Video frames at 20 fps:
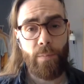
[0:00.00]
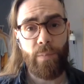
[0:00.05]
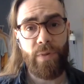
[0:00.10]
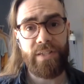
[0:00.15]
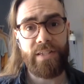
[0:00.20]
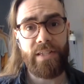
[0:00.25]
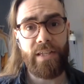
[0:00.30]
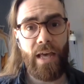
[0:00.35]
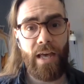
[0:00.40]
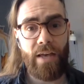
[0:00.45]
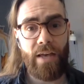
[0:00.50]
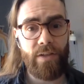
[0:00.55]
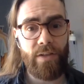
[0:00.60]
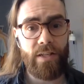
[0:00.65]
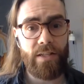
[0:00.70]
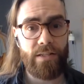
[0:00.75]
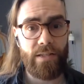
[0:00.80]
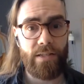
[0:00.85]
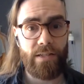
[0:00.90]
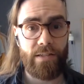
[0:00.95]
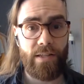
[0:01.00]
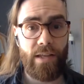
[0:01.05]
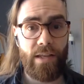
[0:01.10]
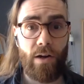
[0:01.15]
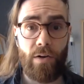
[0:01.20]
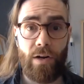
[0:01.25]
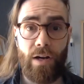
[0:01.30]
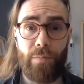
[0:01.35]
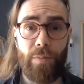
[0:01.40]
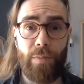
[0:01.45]
But the evidence is
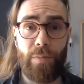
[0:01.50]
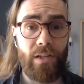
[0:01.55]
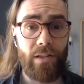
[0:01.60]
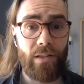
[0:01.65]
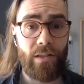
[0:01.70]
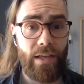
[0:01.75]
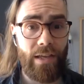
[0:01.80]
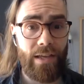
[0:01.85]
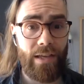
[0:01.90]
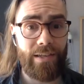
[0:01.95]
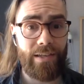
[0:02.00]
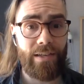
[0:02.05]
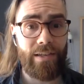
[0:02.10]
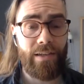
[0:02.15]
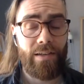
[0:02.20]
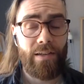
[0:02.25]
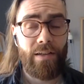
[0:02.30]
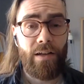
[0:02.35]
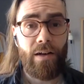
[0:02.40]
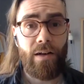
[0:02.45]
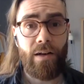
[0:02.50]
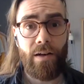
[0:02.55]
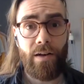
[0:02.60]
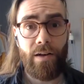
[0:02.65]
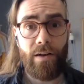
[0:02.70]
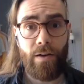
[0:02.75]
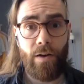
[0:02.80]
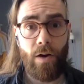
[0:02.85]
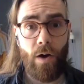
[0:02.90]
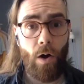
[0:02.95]
there, and I'm gonna link
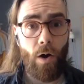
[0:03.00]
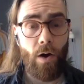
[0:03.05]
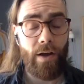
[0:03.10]
uh,